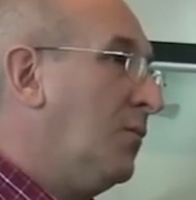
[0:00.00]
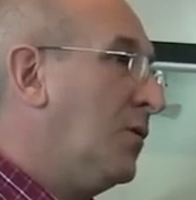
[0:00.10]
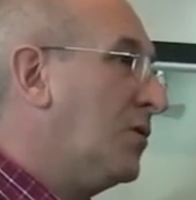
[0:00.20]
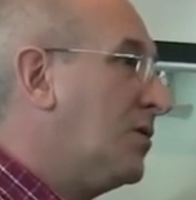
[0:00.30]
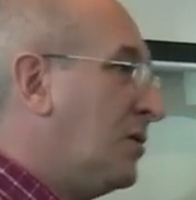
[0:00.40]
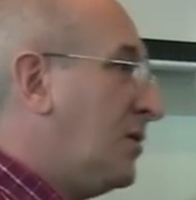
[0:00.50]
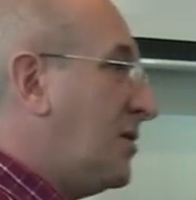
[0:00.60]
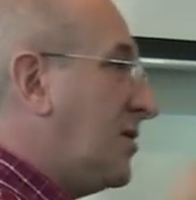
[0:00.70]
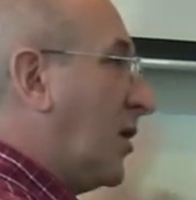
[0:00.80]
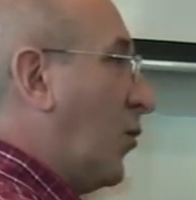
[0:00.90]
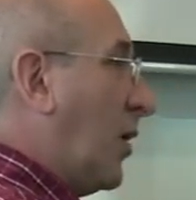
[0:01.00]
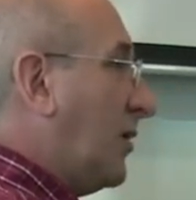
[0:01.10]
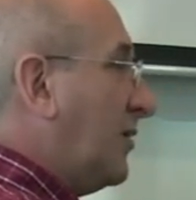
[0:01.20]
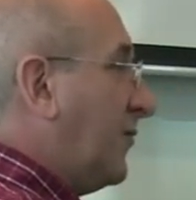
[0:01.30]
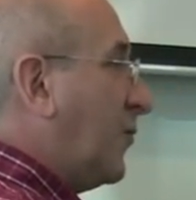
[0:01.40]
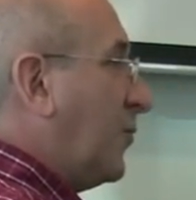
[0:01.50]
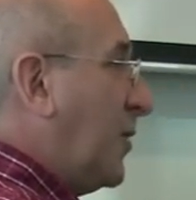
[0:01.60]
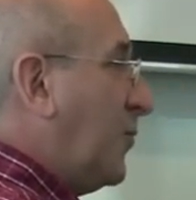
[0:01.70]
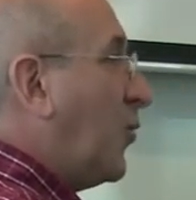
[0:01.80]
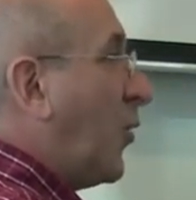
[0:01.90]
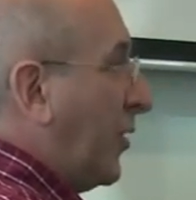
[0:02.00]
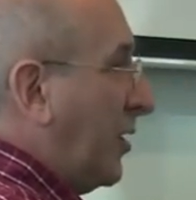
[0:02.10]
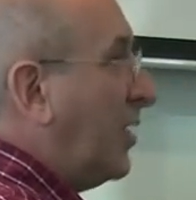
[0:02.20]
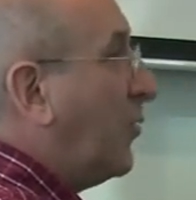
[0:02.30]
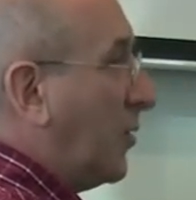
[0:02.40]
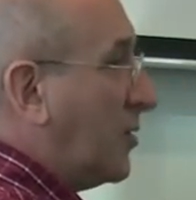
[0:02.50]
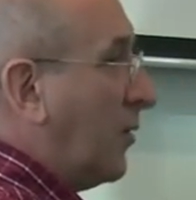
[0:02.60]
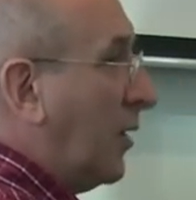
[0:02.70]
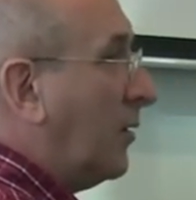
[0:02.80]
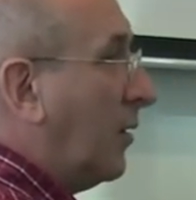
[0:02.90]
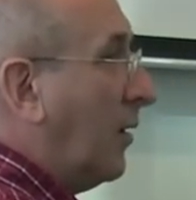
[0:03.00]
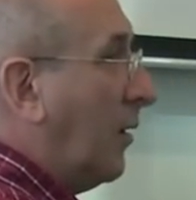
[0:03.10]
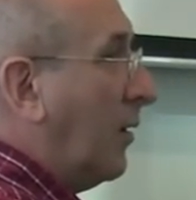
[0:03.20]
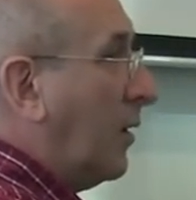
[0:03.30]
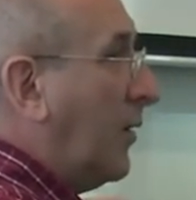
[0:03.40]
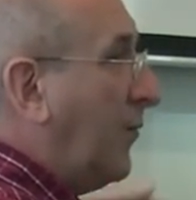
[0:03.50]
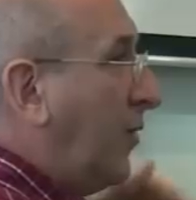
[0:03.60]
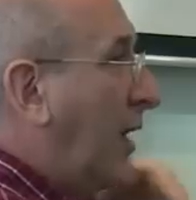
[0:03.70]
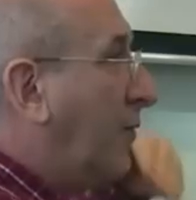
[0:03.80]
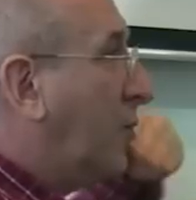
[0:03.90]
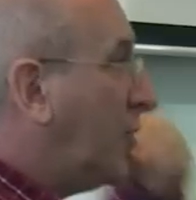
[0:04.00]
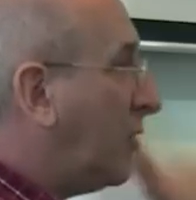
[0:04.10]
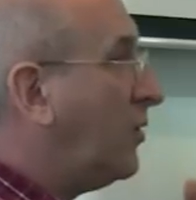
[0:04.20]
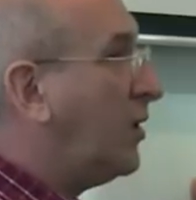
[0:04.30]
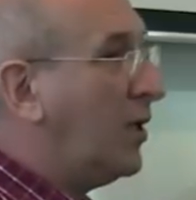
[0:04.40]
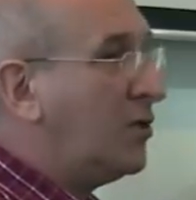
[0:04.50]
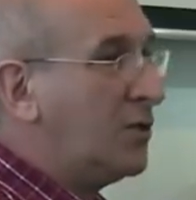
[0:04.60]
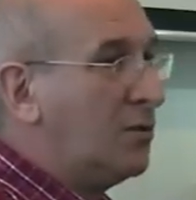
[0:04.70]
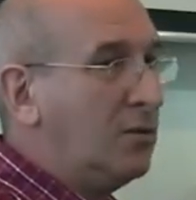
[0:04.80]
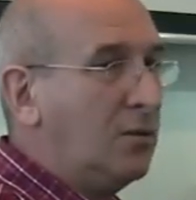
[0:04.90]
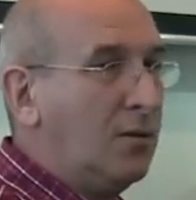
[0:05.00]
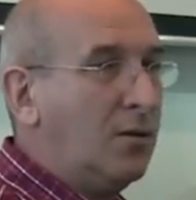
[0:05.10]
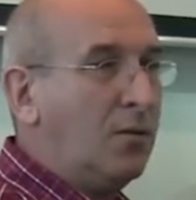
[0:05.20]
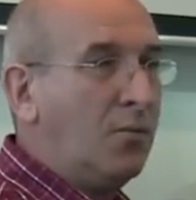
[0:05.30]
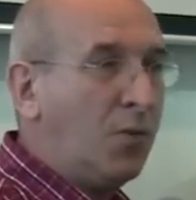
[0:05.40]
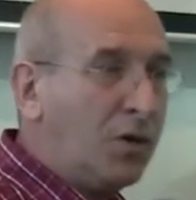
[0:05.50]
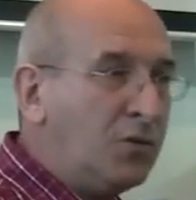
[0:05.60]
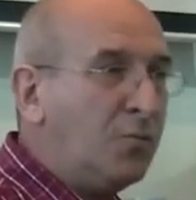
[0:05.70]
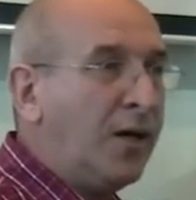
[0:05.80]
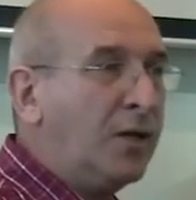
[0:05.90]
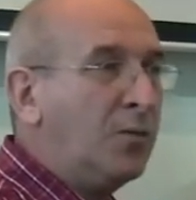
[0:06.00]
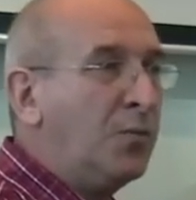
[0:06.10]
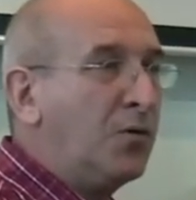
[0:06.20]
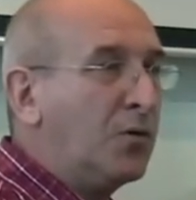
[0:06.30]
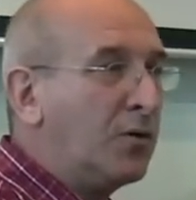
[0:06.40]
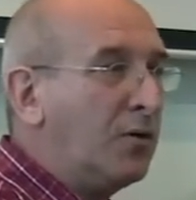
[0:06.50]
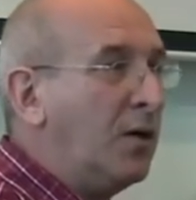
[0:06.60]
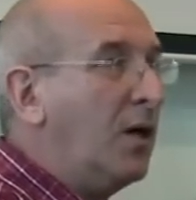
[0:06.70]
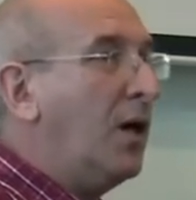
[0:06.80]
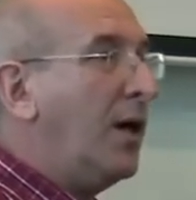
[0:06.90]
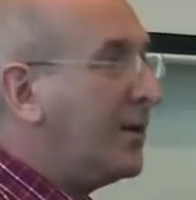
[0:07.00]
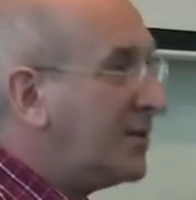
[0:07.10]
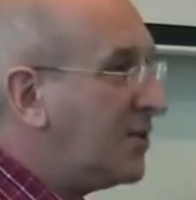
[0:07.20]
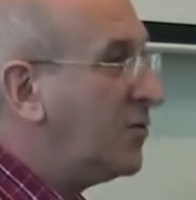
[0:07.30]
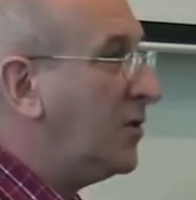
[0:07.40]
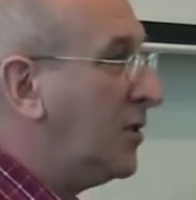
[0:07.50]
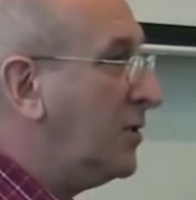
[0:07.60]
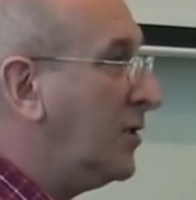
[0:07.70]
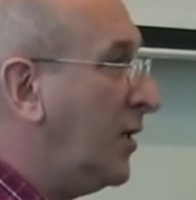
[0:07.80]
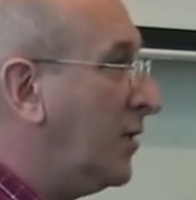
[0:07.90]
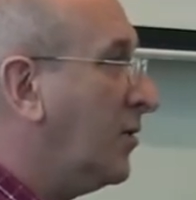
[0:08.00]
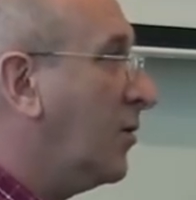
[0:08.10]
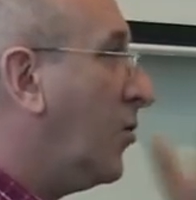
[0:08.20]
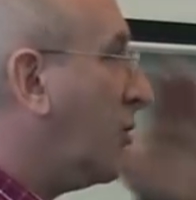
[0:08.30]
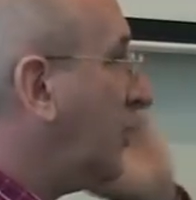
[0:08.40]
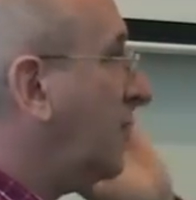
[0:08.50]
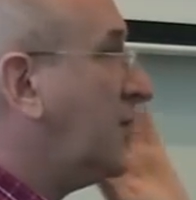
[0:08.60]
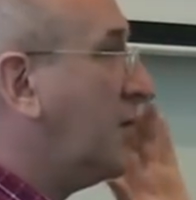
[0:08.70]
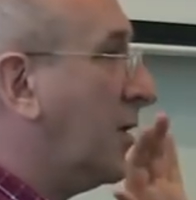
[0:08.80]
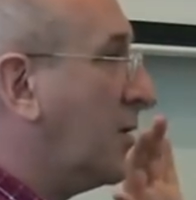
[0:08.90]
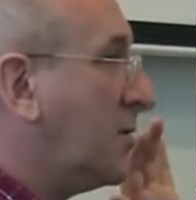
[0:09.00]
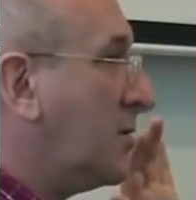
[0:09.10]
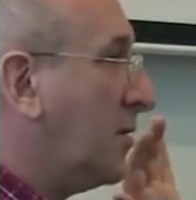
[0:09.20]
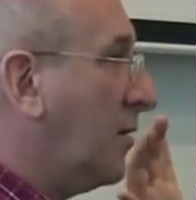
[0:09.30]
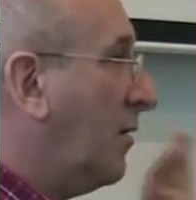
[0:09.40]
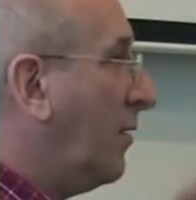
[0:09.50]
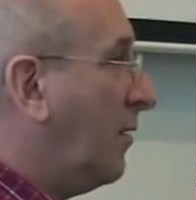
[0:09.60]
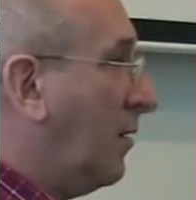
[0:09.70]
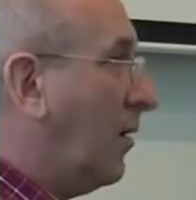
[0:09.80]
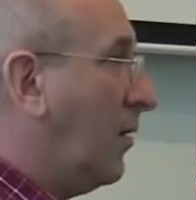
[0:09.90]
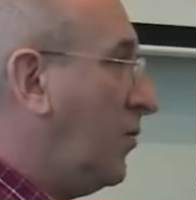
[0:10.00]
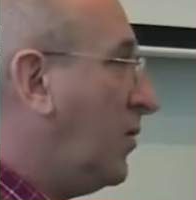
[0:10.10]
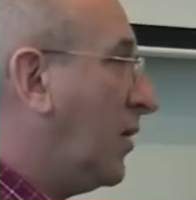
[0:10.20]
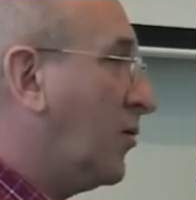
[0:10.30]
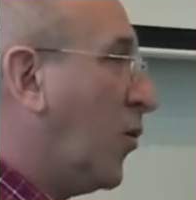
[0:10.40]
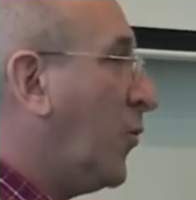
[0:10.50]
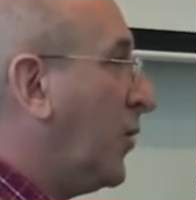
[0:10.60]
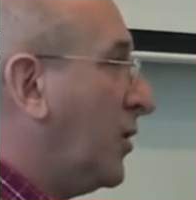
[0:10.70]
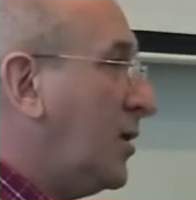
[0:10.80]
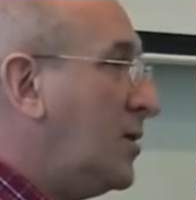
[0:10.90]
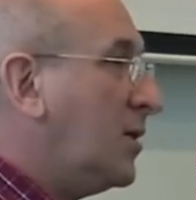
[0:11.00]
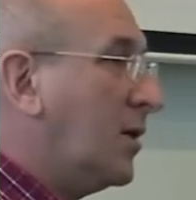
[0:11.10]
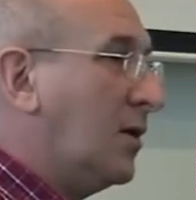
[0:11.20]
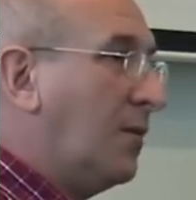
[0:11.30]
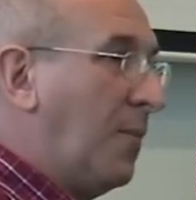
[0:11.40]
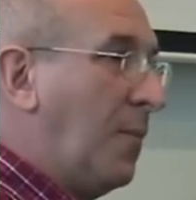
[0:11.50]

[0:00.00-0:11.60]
Because this is equality for people who are already equals, right? If you have a good education, money to buy a computer, access to the internet, cognitive skills, you can cooperate easily.